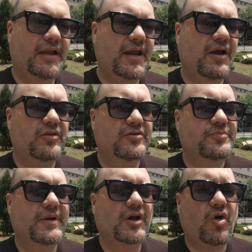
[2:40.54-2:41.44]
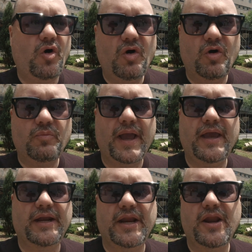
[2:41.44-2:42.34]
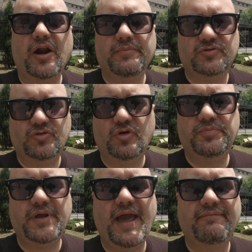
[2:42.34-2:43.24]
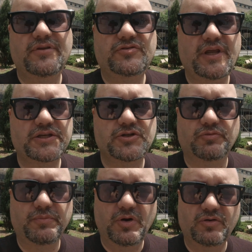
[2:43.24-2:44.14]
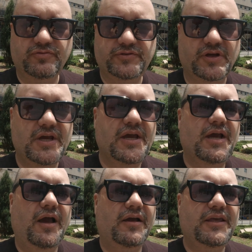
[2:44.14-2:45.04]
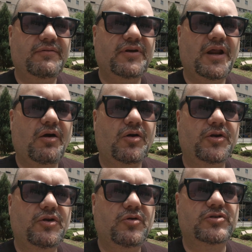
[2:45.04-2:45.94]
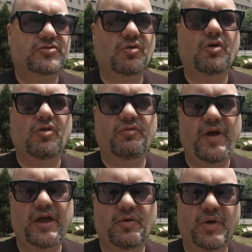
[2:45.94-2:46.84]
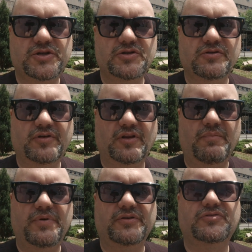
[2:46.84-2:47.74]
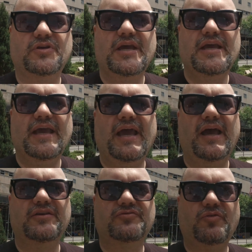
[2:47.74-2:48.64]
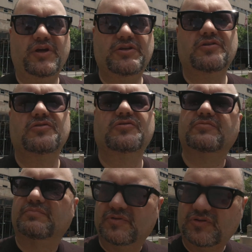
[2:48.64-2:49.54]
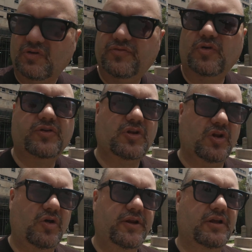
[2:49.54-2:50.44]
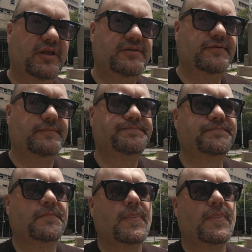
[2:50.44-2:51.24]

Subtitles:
Now, there's been a call by an anonymous group to have this statue removed, given our new historical evaluation of Columbus, his voyages, so forth, colonialism.